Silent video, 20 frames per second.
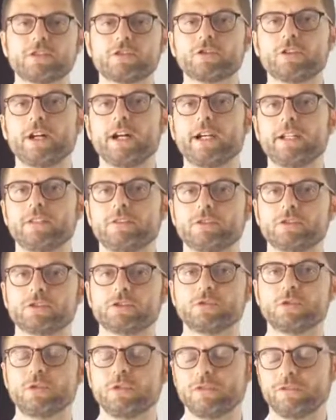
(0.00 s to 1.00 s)
tried to
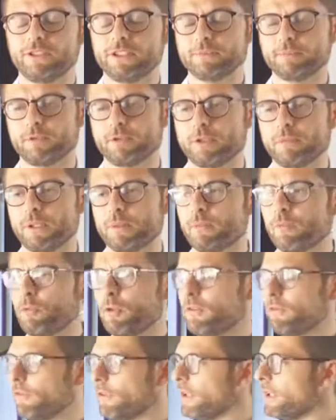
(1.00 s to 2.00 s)
solve this problem
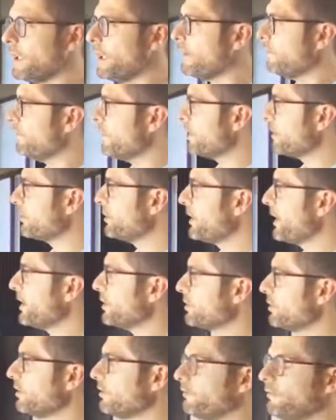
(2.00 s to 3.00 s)
with the
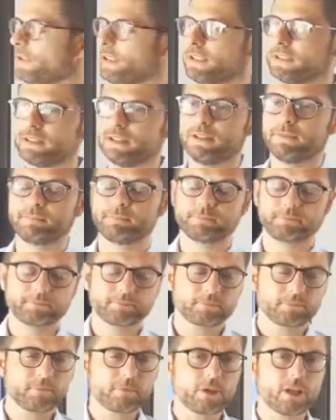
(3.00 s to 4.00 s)
creation of these
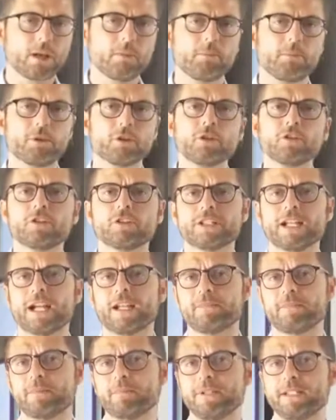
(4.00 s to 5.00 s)

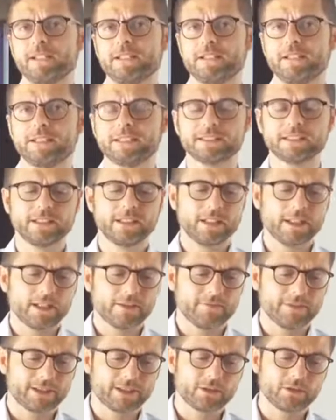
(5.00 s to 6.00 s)
prototype buildings
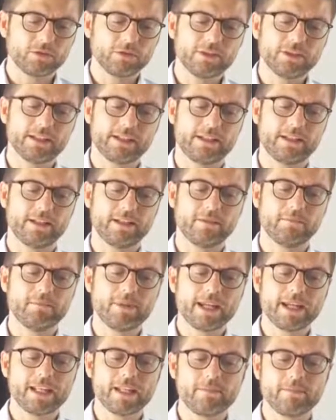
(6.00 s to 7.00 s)
that contain
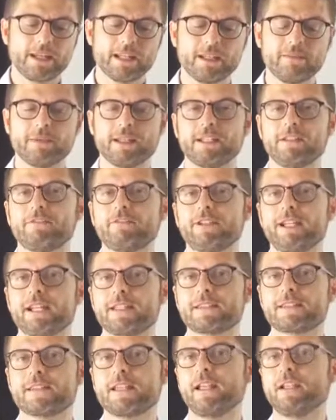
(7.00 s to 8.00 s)
many
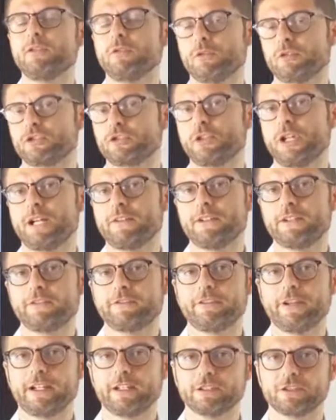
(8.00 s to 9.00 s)
flats and also other
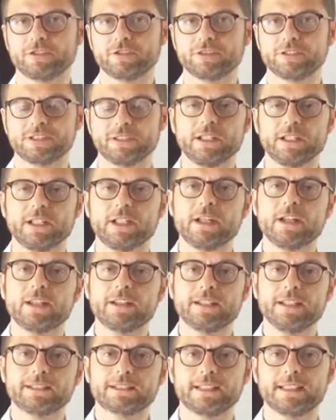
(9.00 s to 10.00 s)
functions
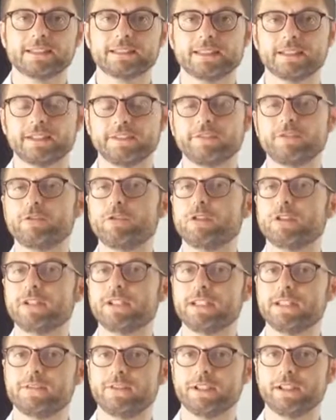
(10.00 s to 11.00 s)
necessary for
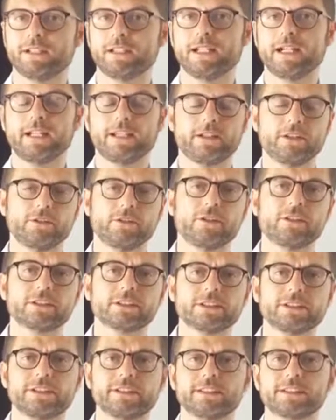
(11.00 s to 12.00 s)
living, like
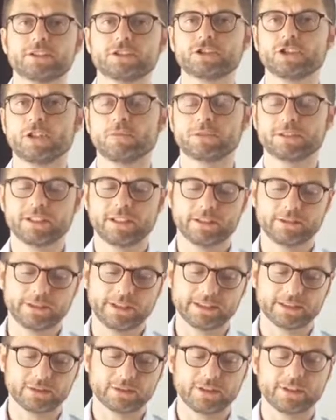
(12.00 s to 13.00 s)
nurseries, shops and
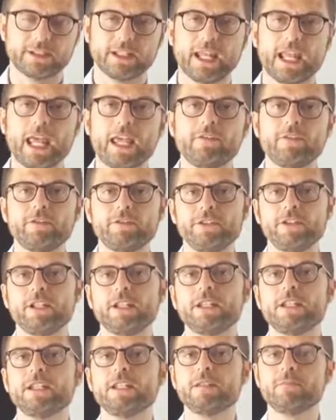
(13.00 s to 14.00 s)
restaurants. Everything
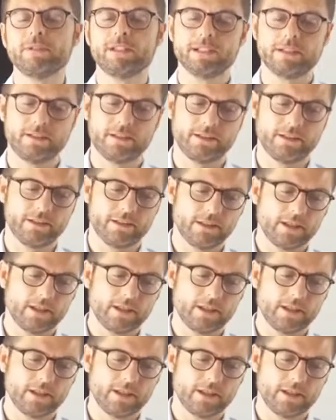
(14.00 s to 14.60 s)
in a building,